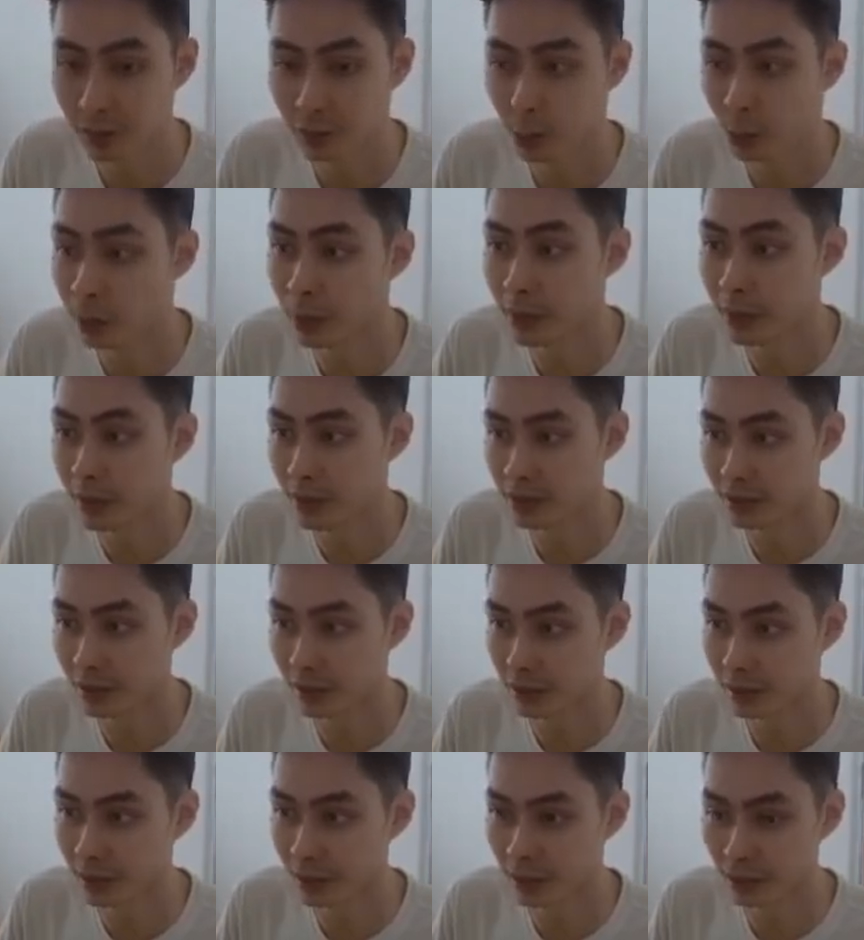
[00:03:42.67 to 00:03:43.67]
quick get
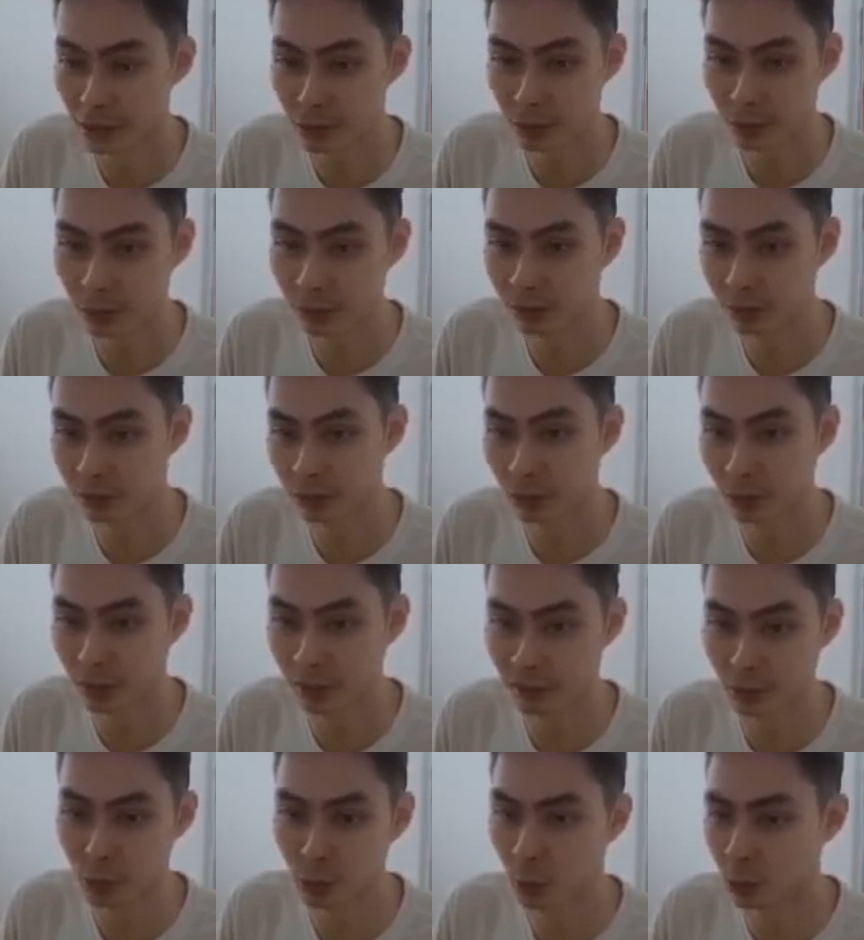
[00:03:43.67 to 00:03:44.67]
started guide, so don't
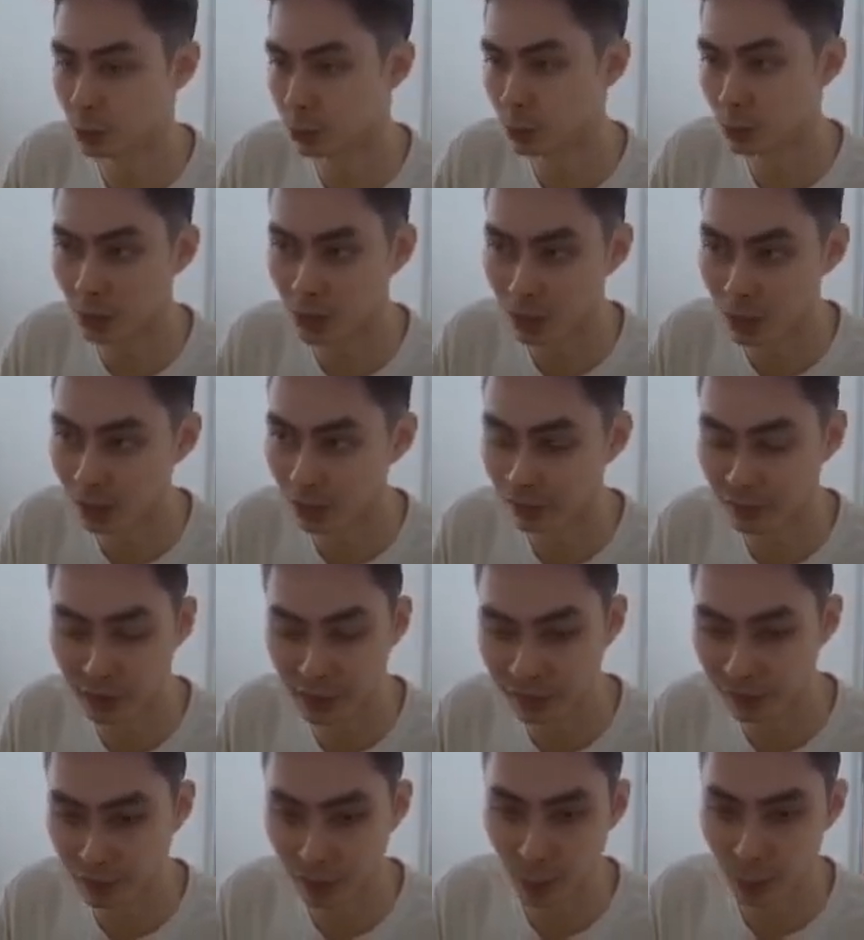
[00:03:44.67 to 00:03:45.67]
have to go through all of the
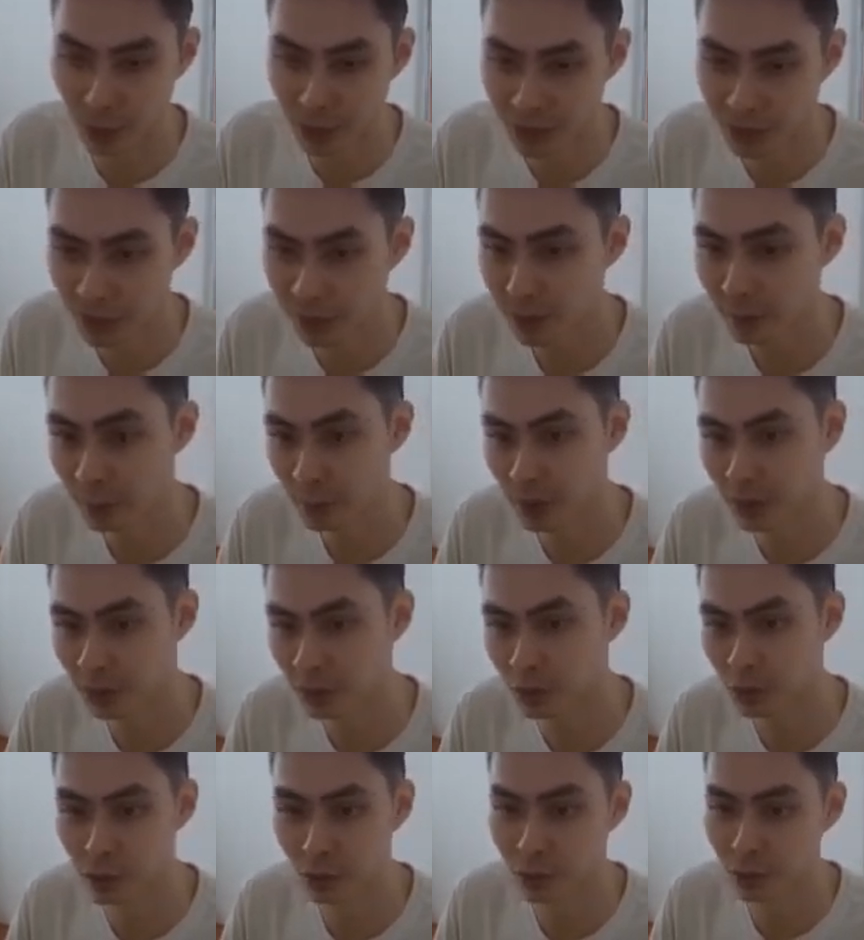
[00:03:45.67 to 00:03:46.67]
different options here. I'm going to
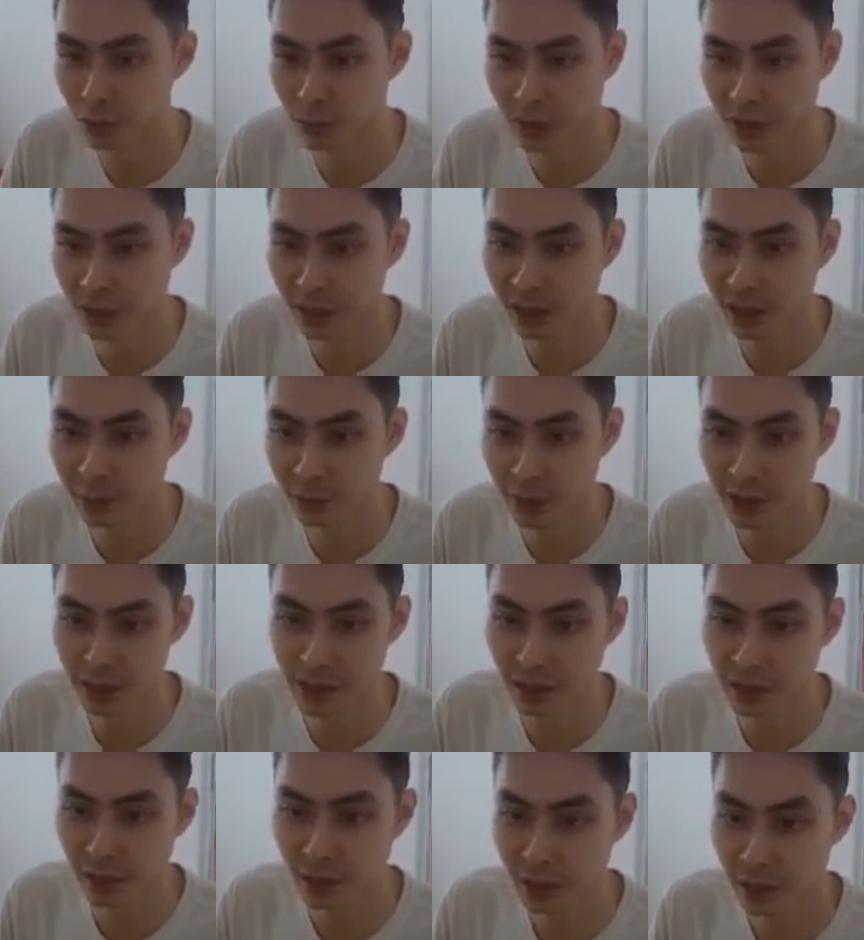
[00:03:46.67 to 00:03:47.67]
use this ResNet,
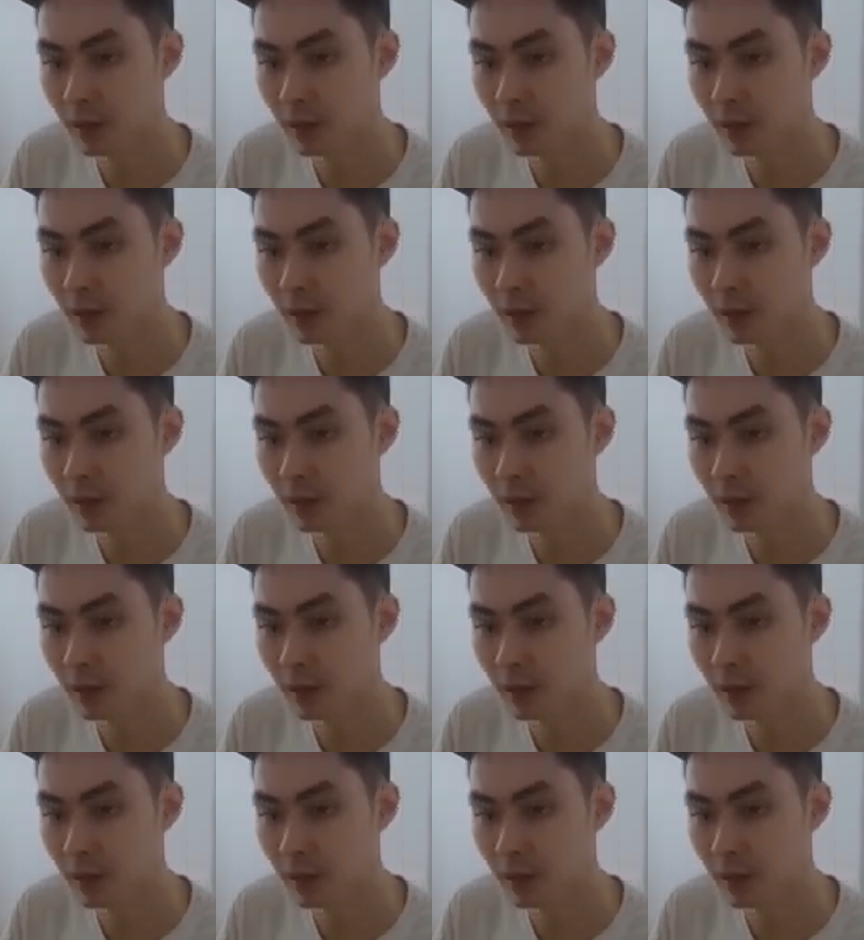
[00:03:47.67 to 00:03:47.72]
ResNet.